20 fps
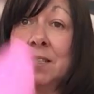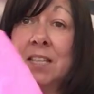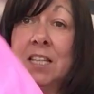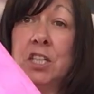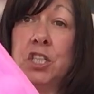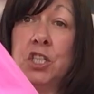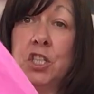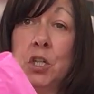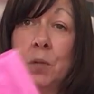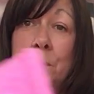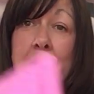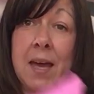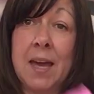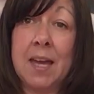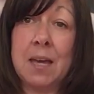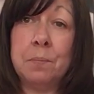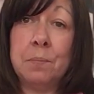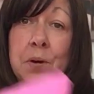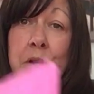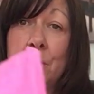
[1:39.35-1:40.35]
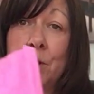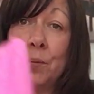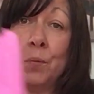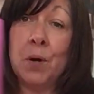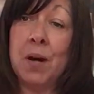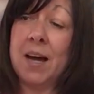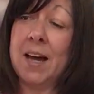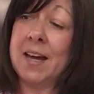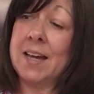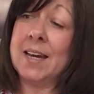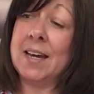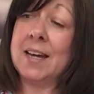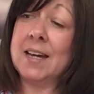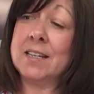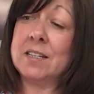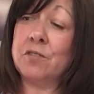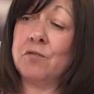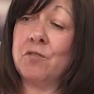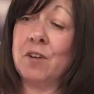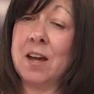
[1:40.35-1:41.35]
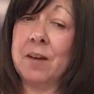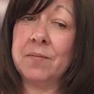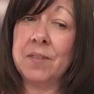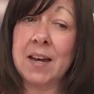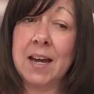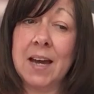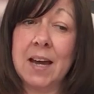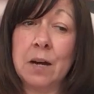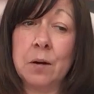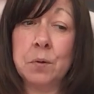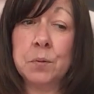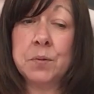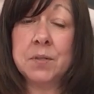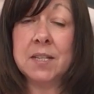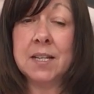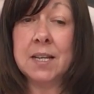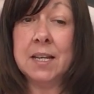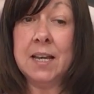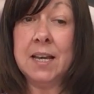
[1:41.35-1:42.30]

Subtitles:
tissue paper, what I had around the house.